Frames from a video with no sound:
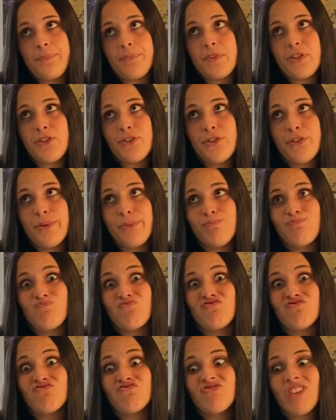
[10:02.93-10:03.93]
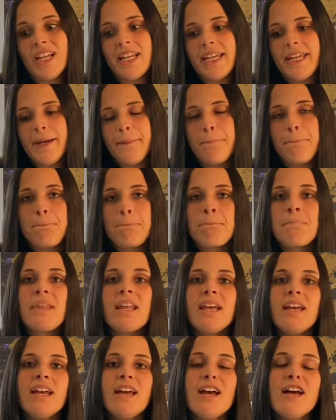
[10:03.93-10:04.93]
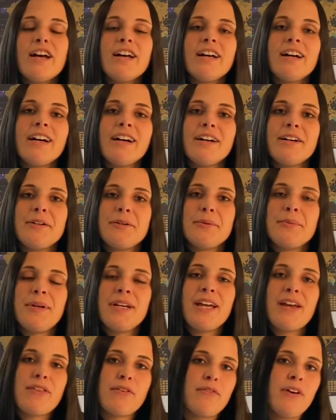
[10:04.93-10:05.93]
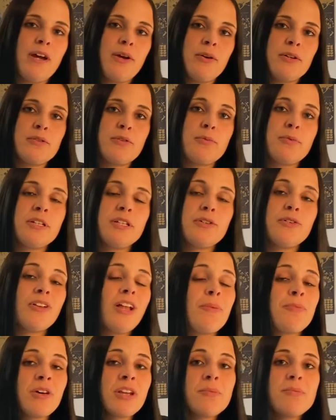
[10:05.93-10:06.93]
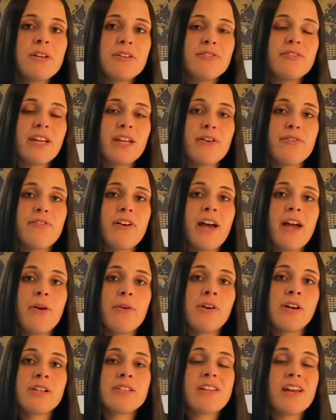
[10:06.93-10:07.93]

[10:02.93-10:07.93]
So yeah. But yeah, the fireworks were pretty cool. I'm not a big fan of fireworks.